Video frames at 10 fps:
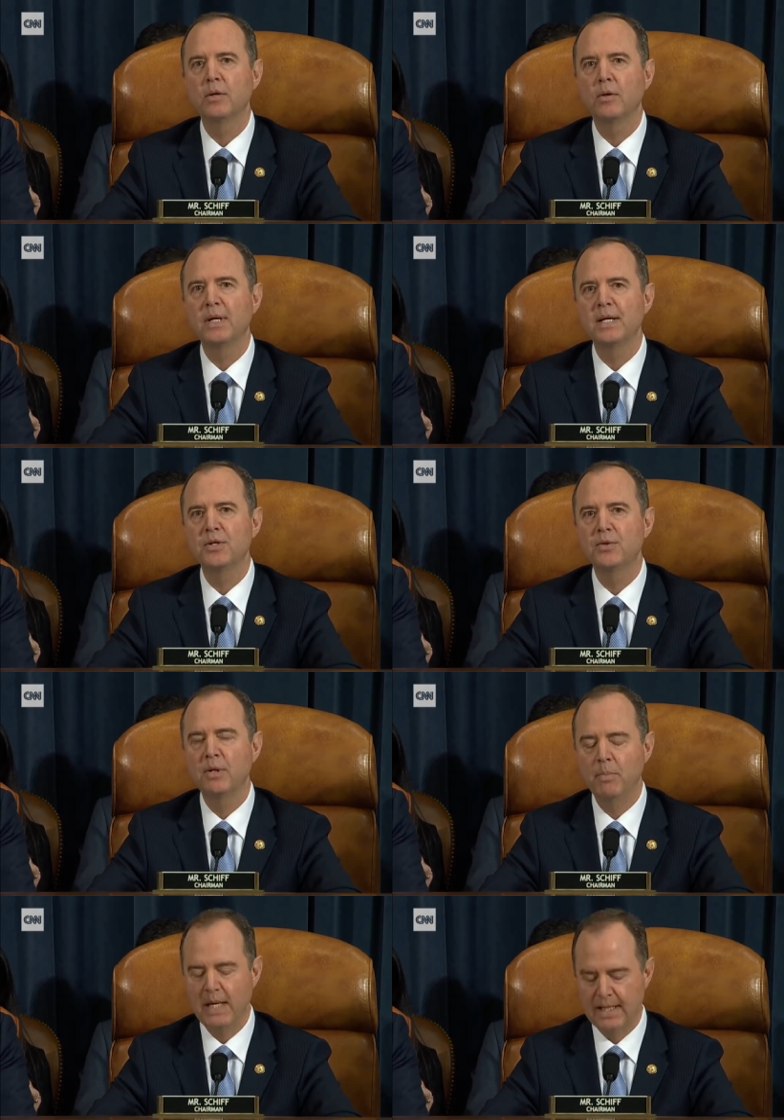look into
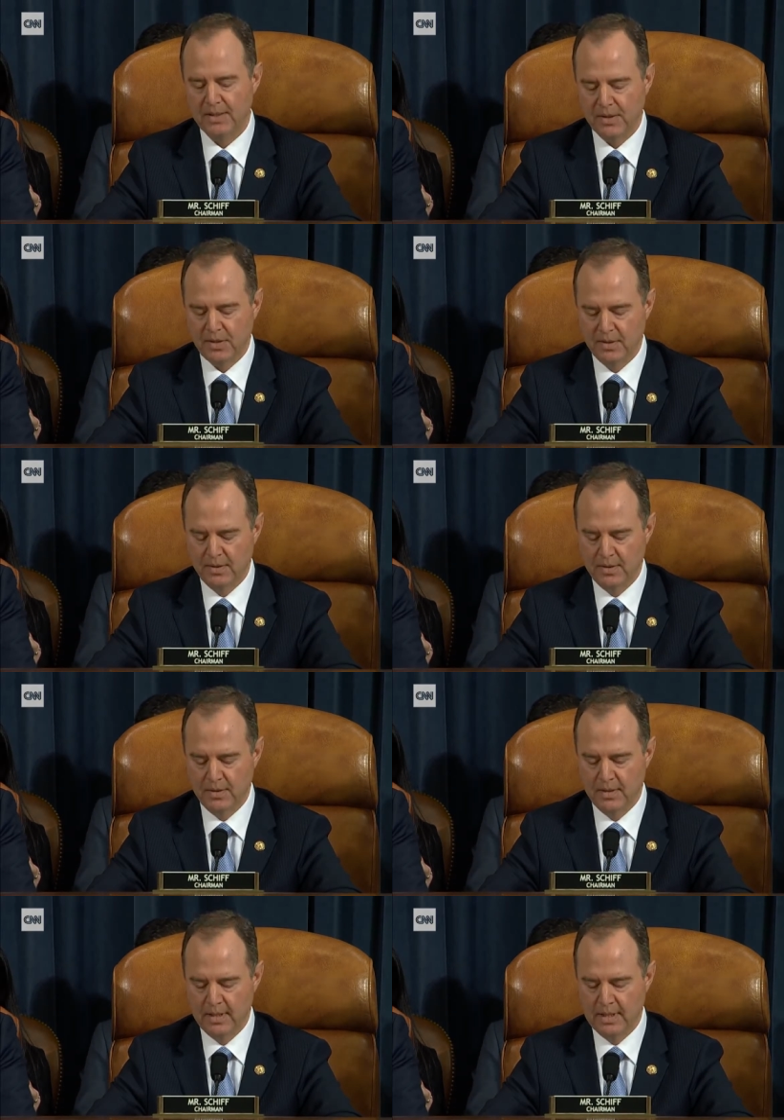the Bidens.
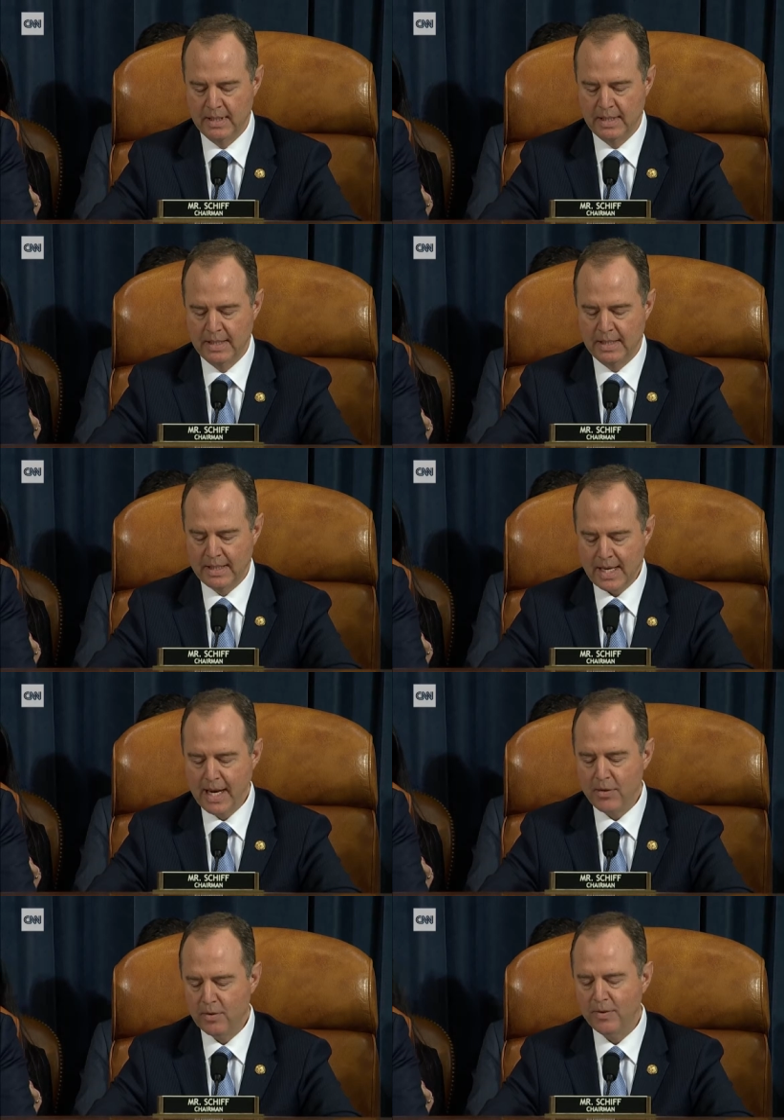
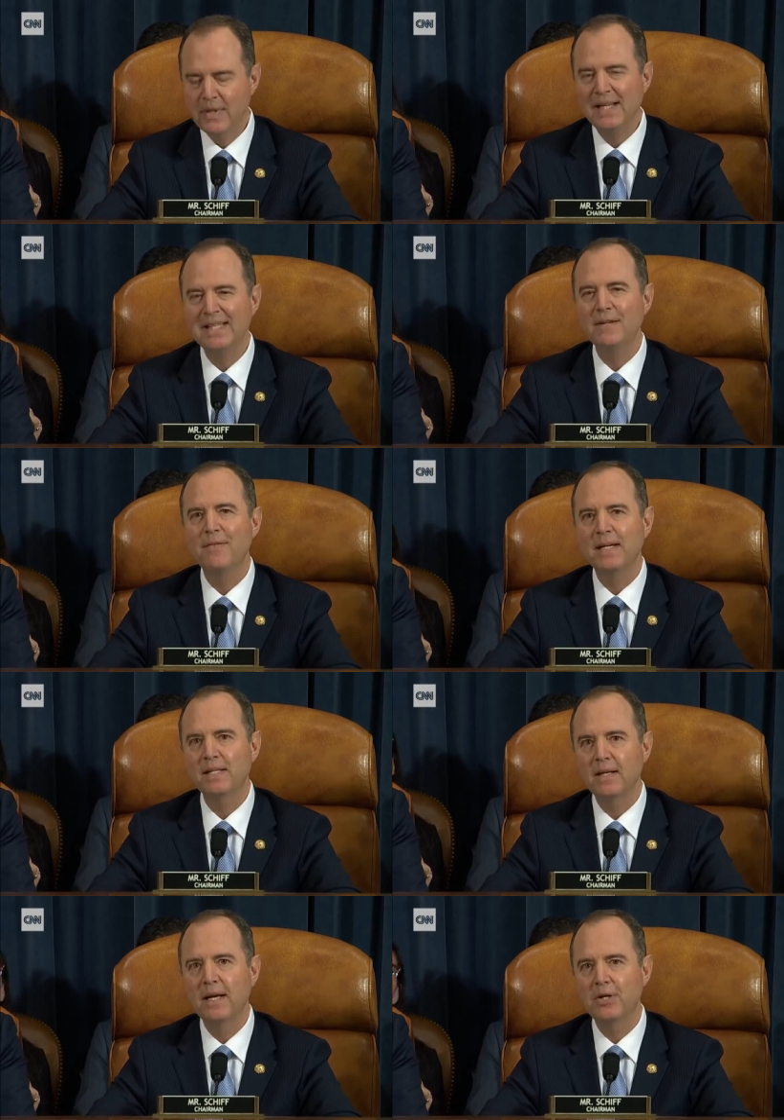Neither of these
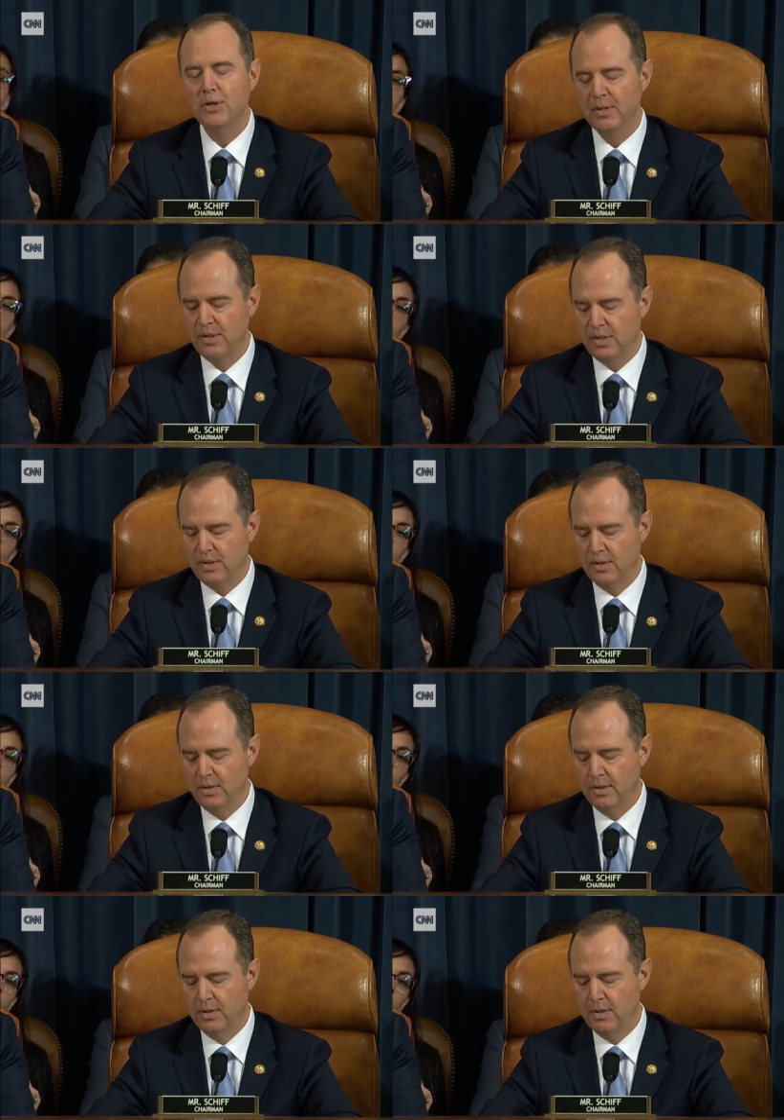investigations
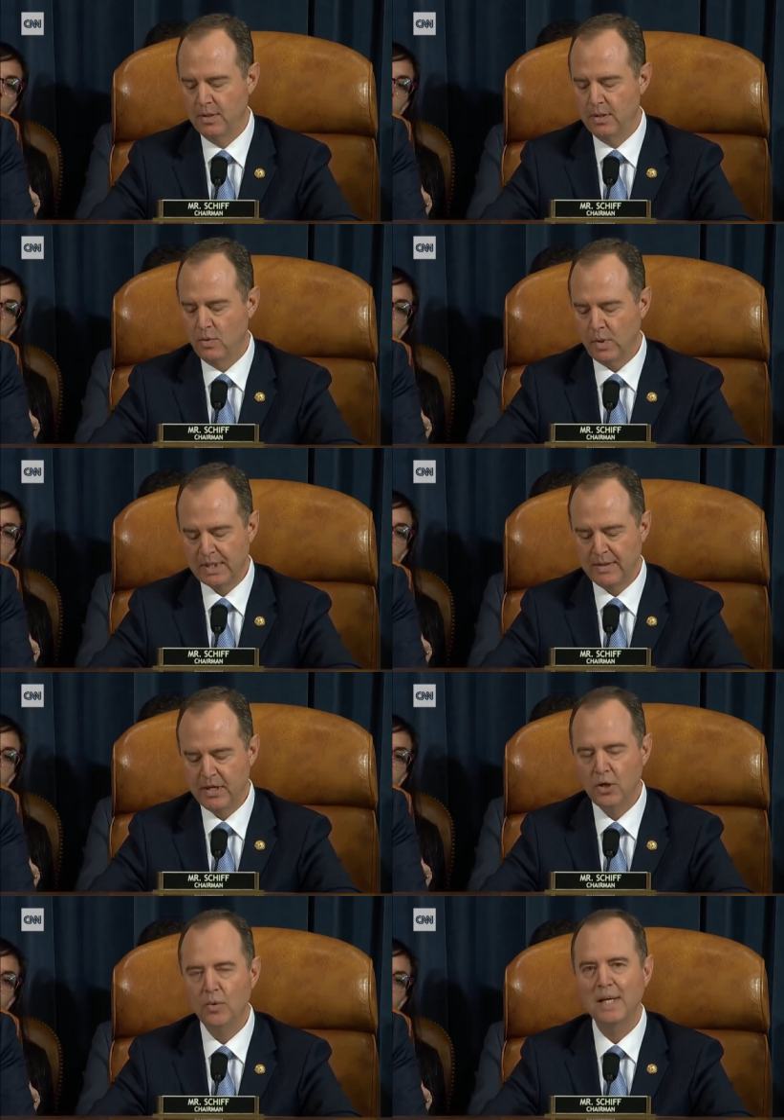was in the
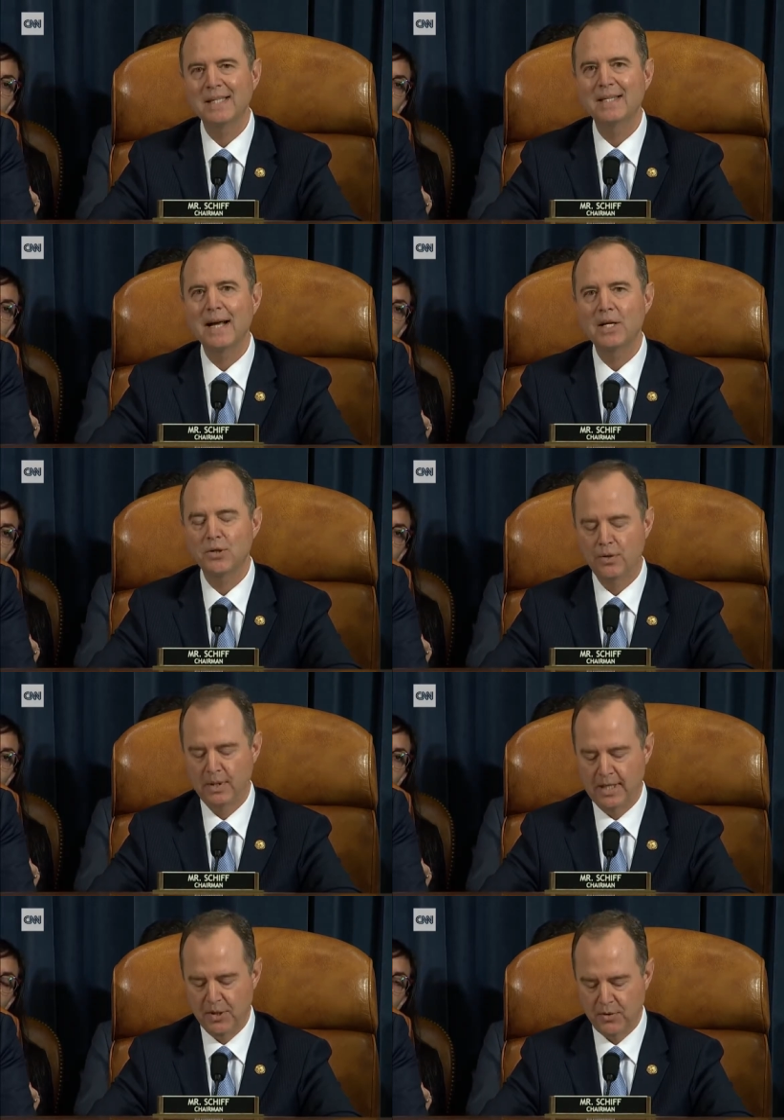U.S. national
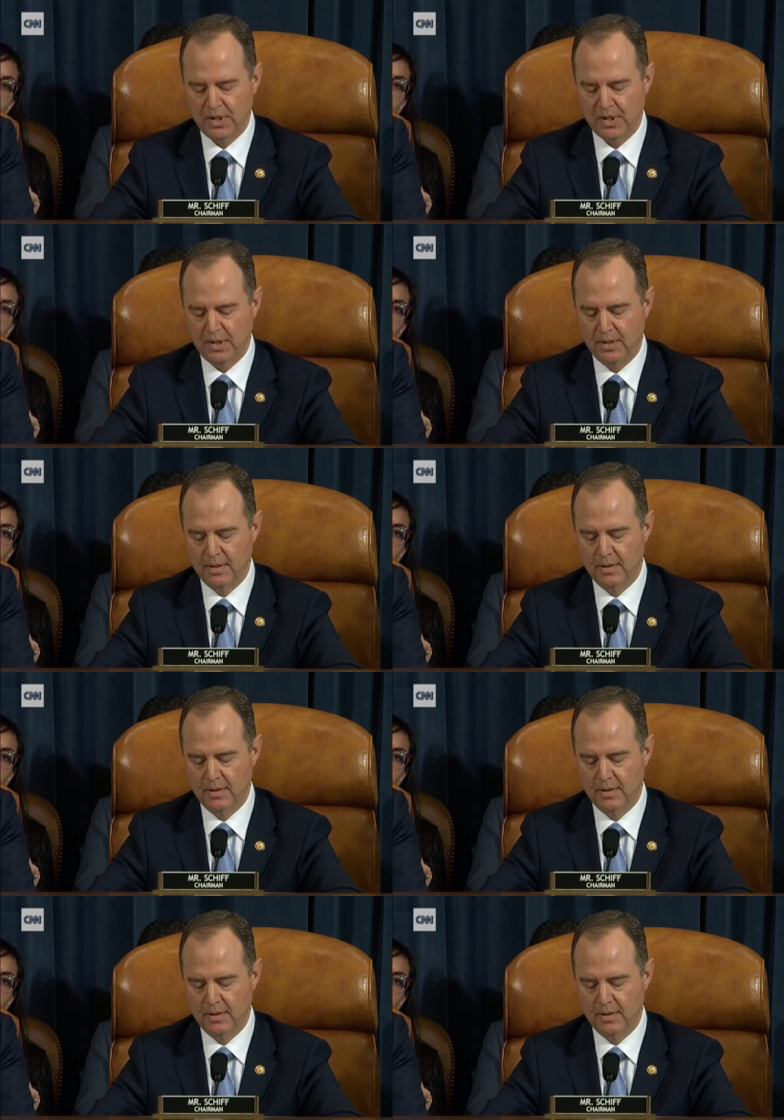interest,